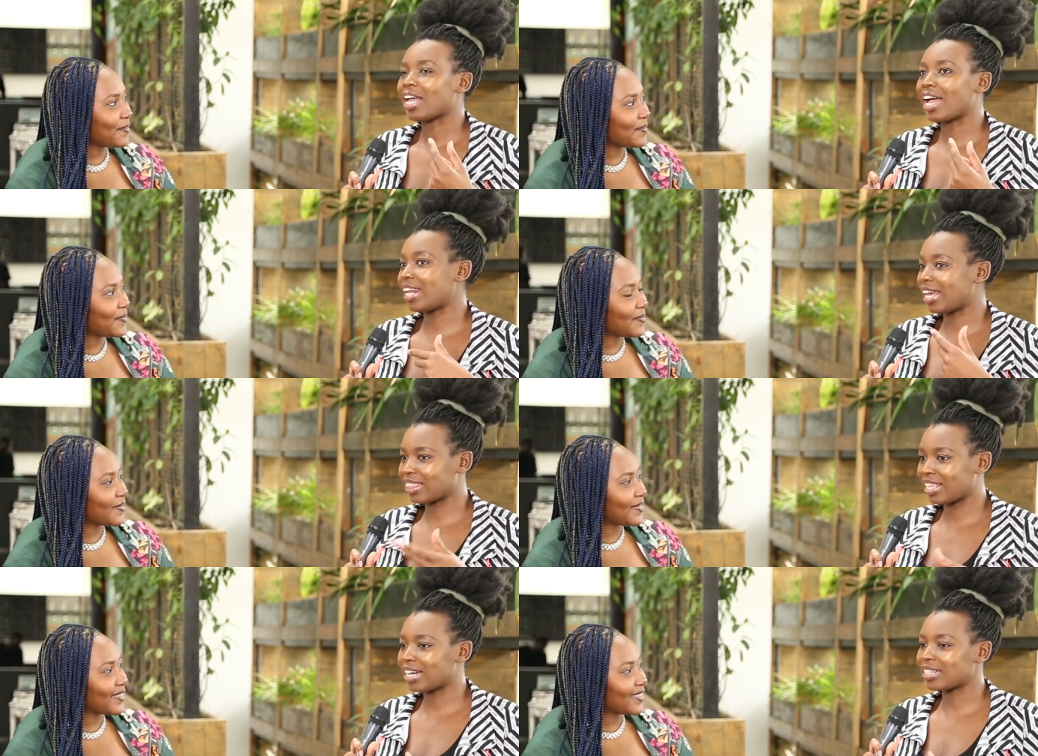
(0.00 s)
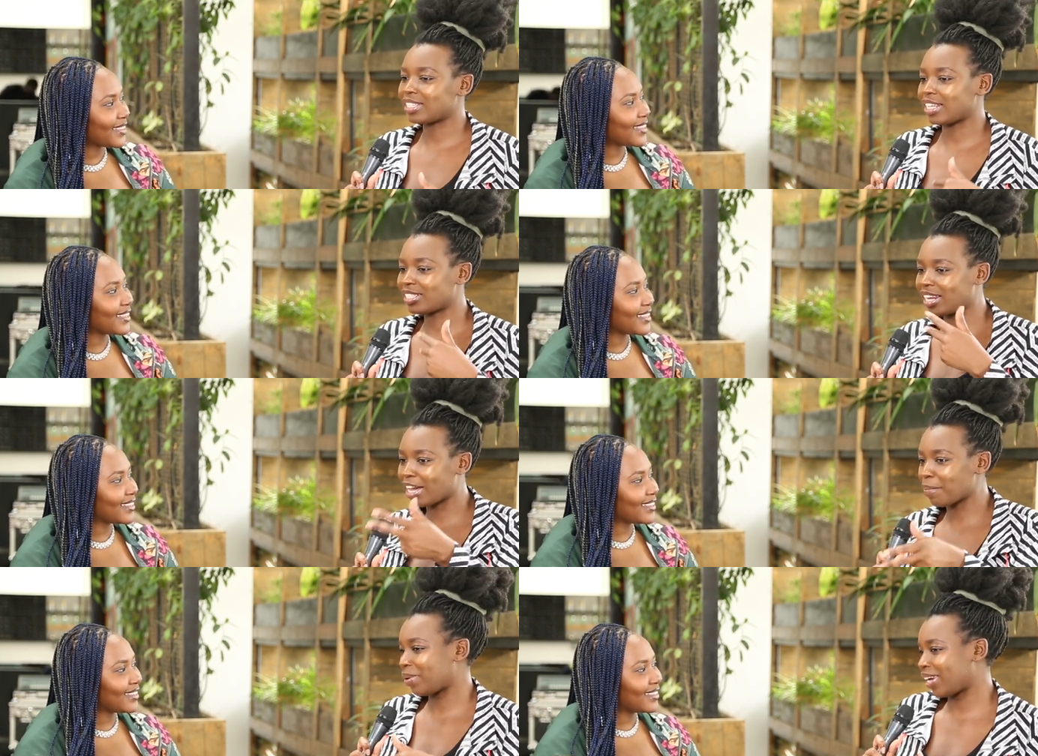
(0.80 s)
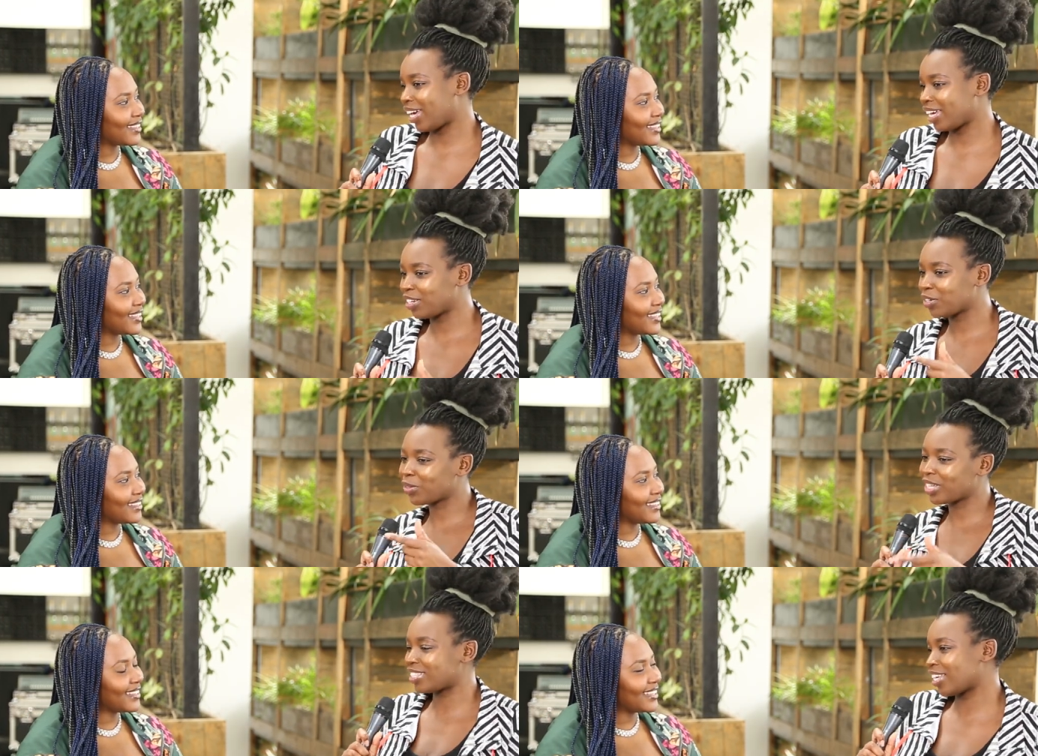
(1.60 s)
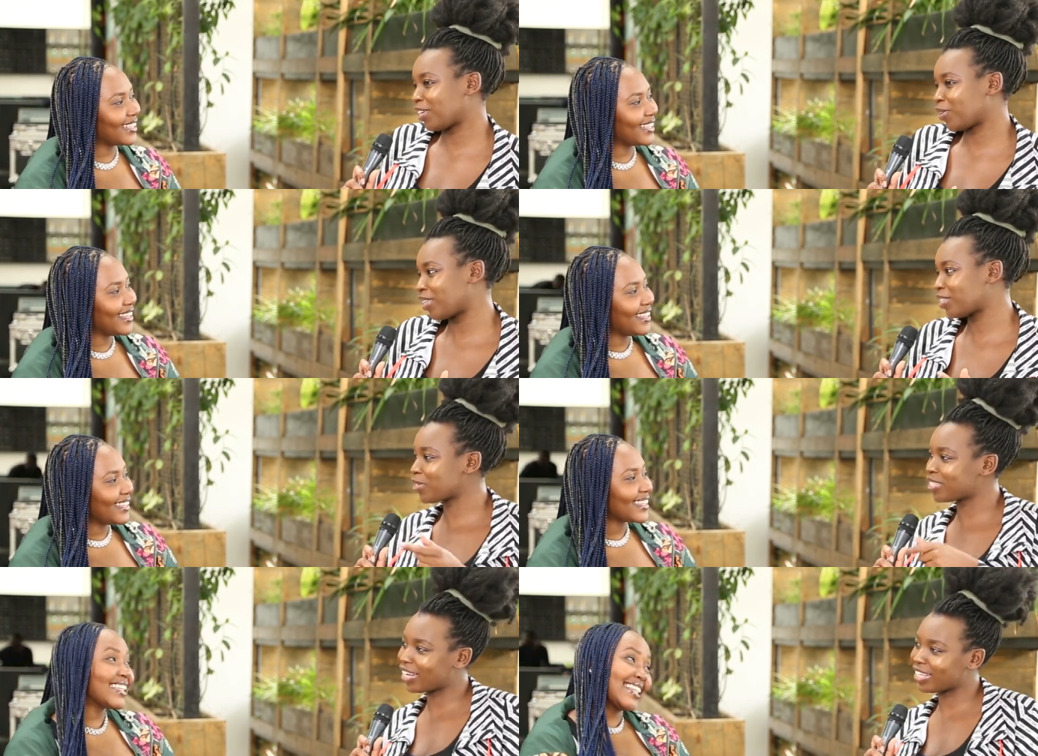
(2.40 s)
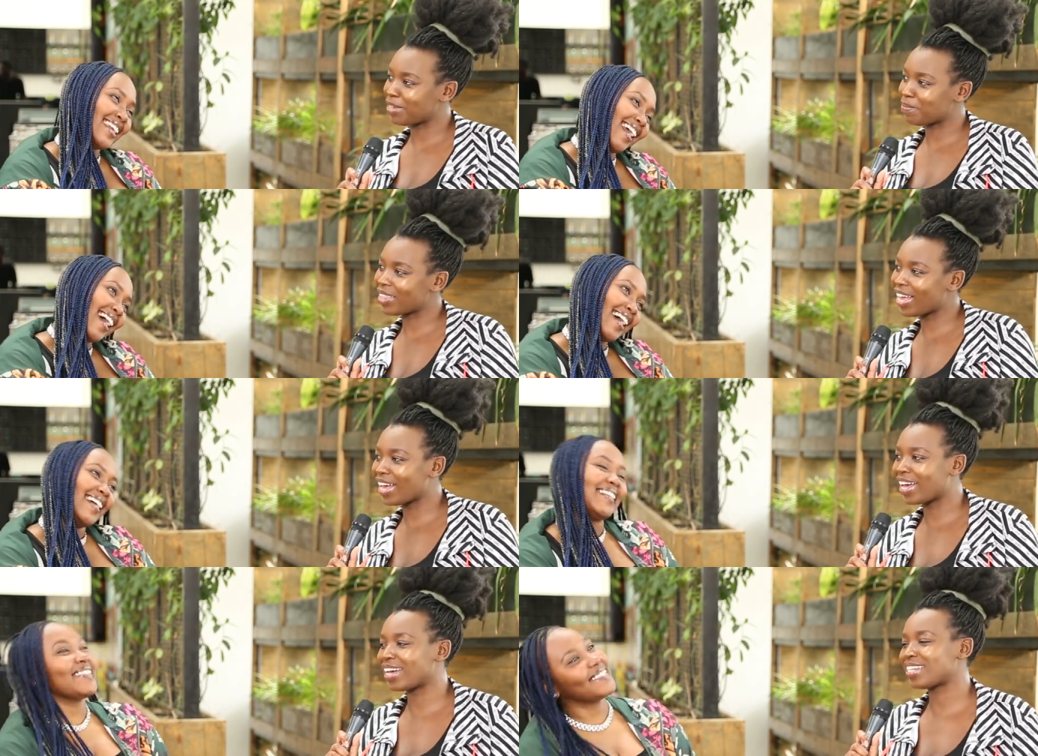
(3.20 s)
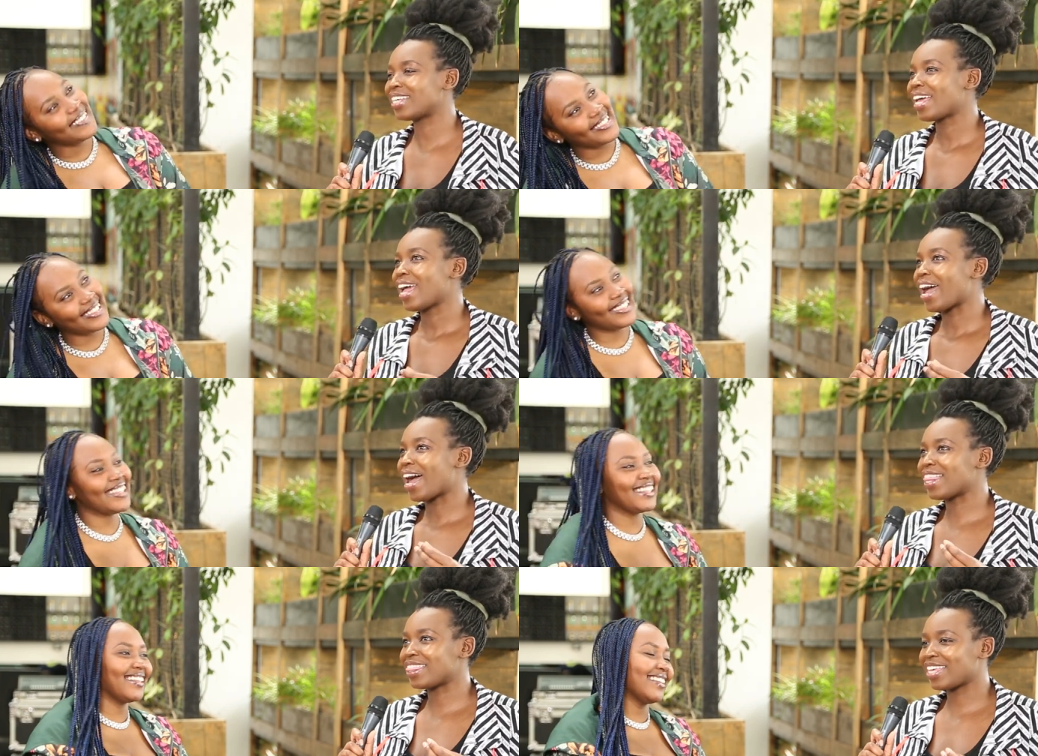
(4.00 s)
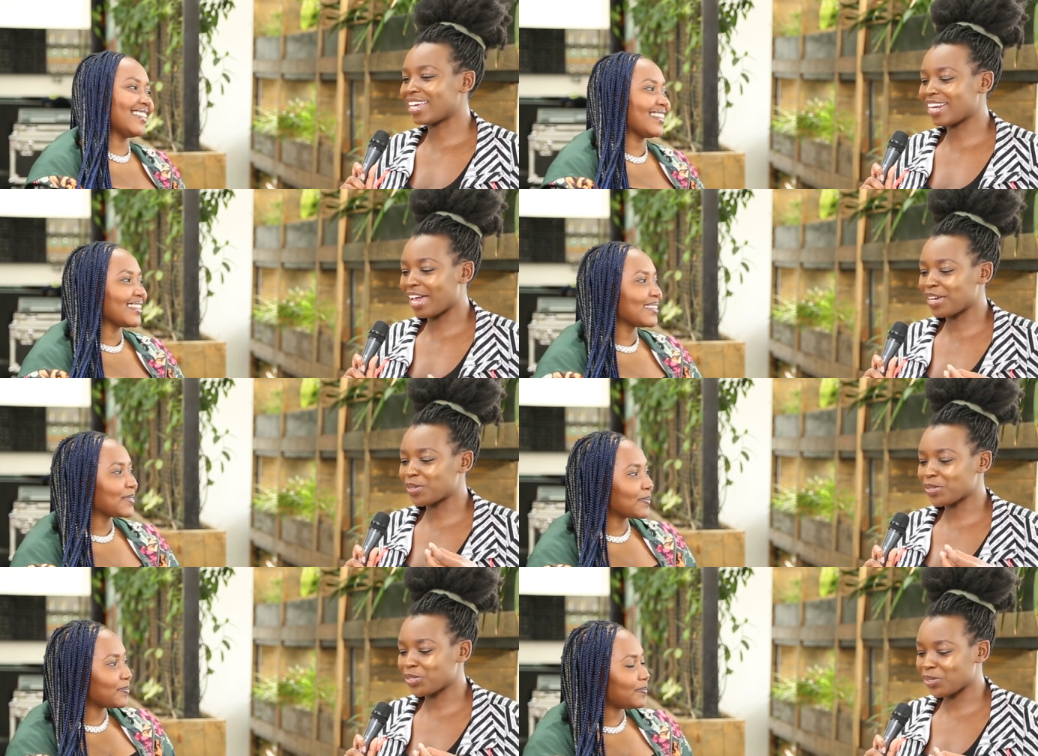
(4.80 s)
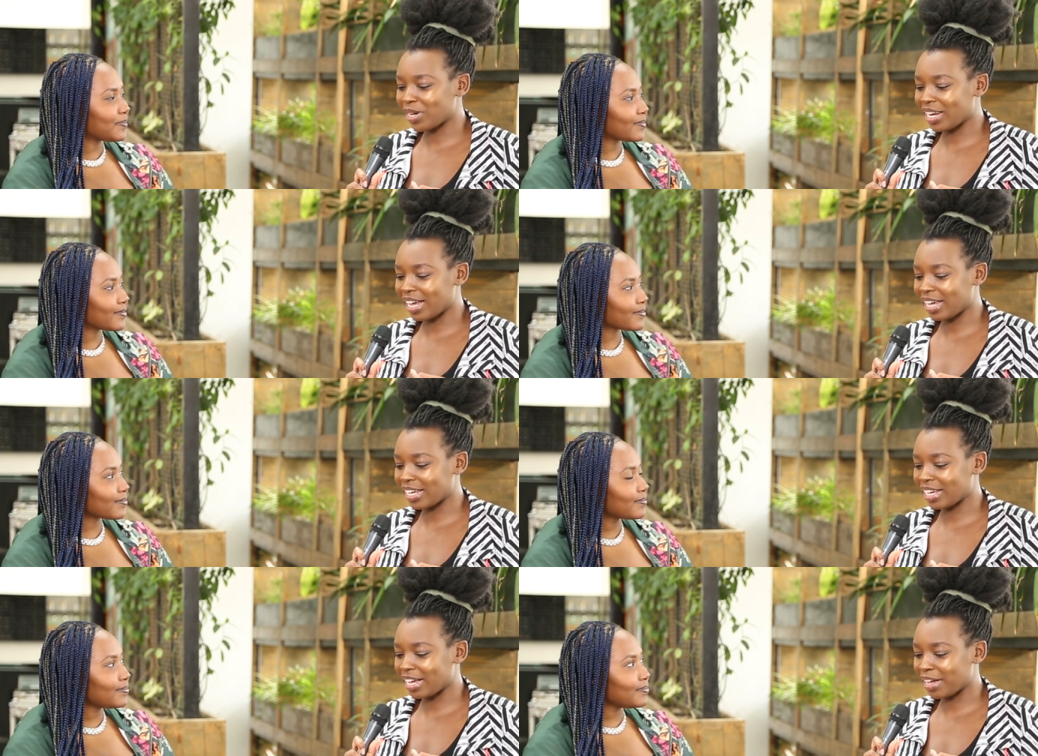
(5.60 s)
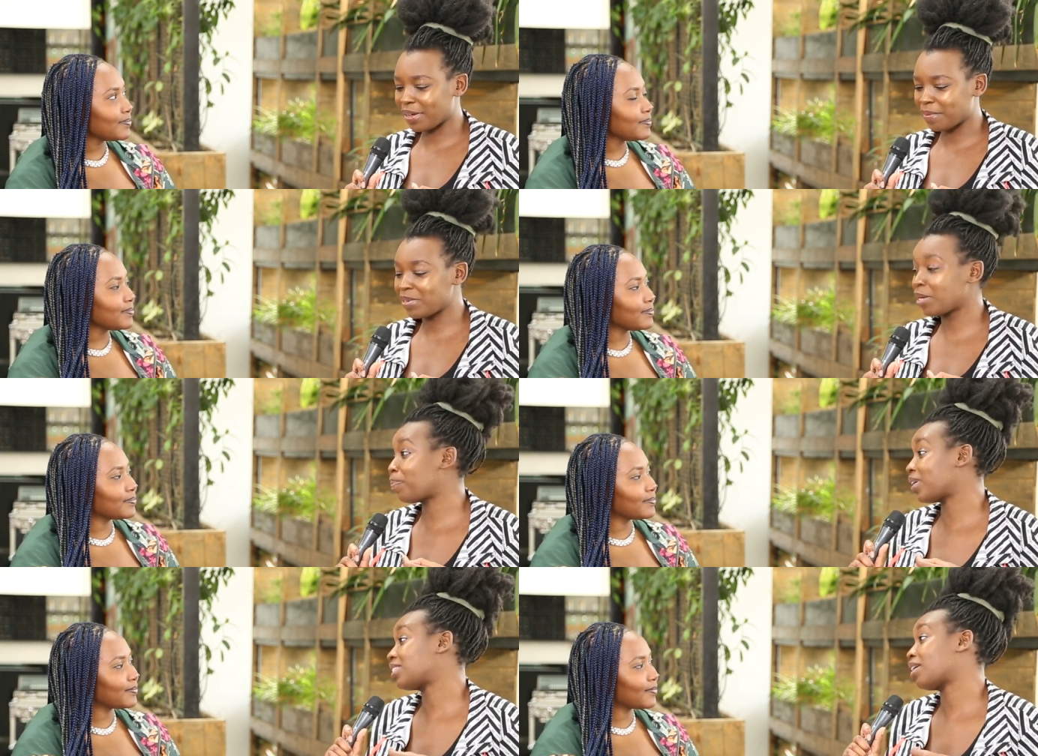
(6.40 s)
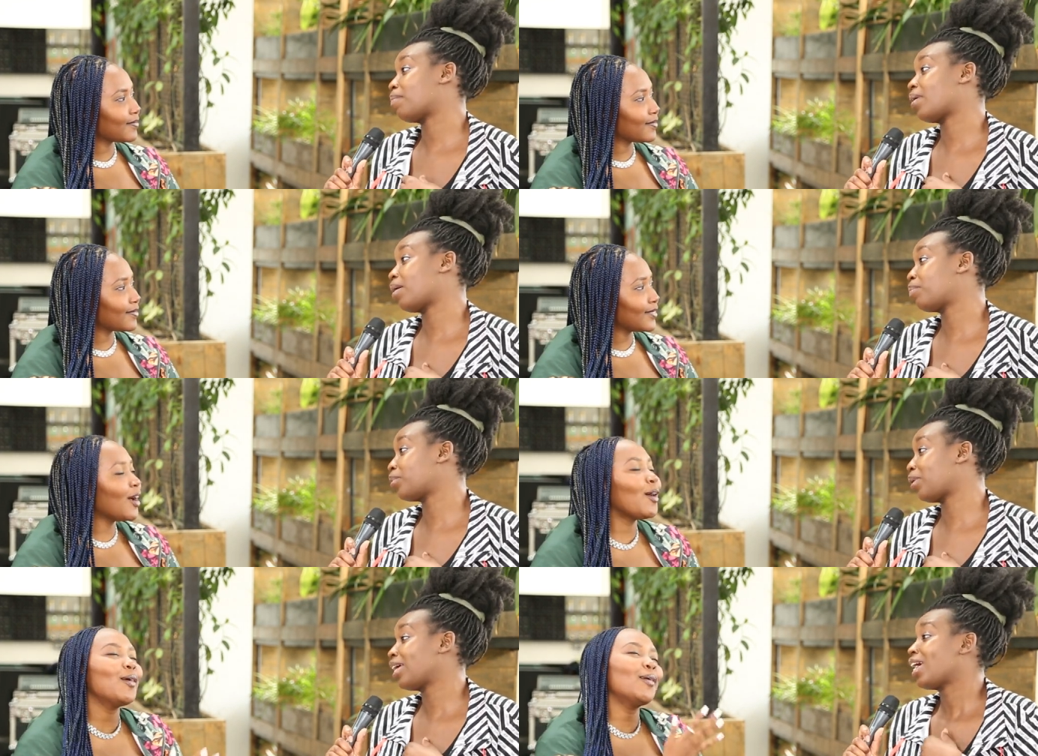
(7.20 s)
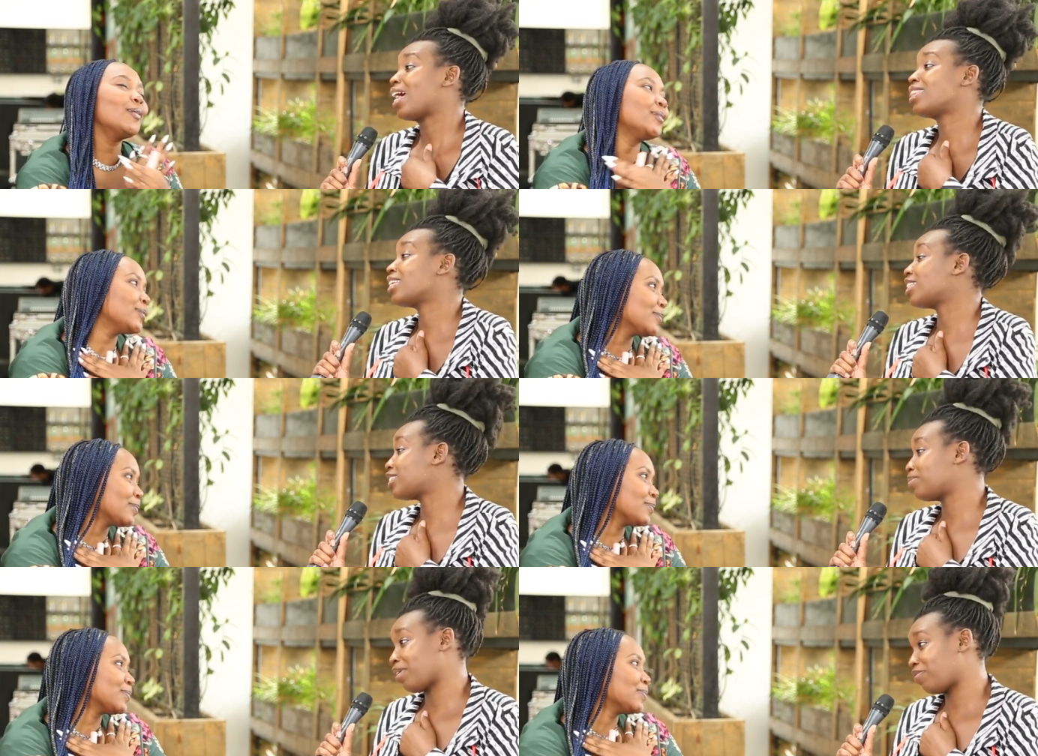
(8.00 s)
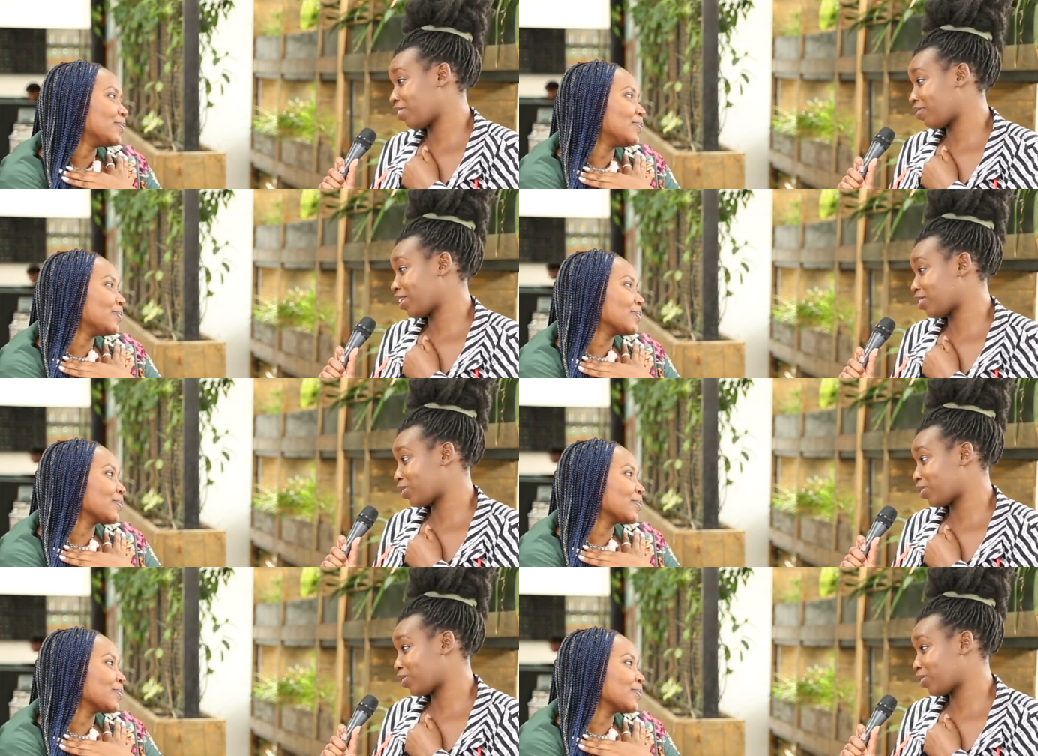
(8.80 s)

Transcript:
Speaker 1: I like that. There's like a play, you know, he's telling you this, you're telling him yeah. that. And then I also like um, Nipe Sababu. I, I think that's my favorite